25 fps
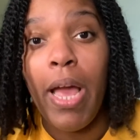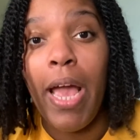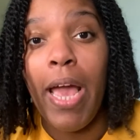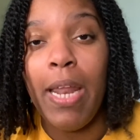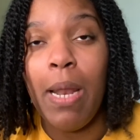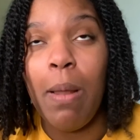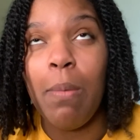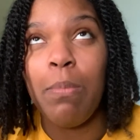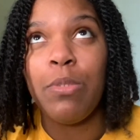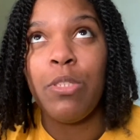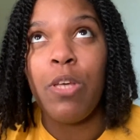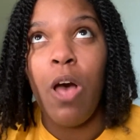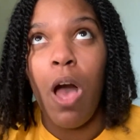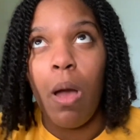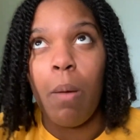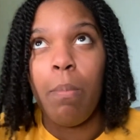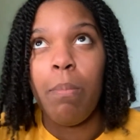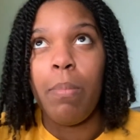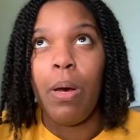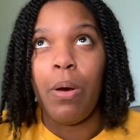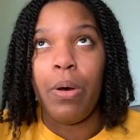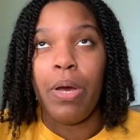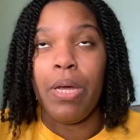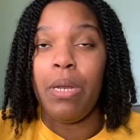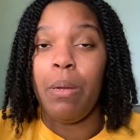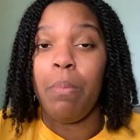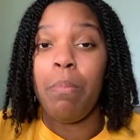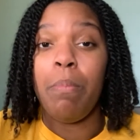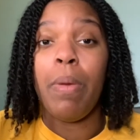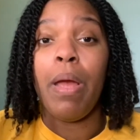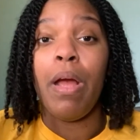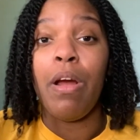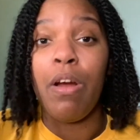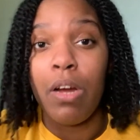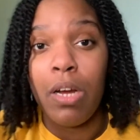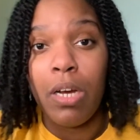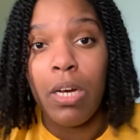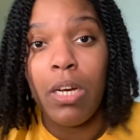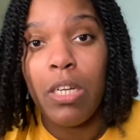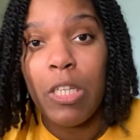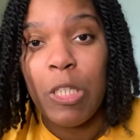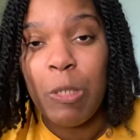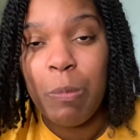and I'm talking about in America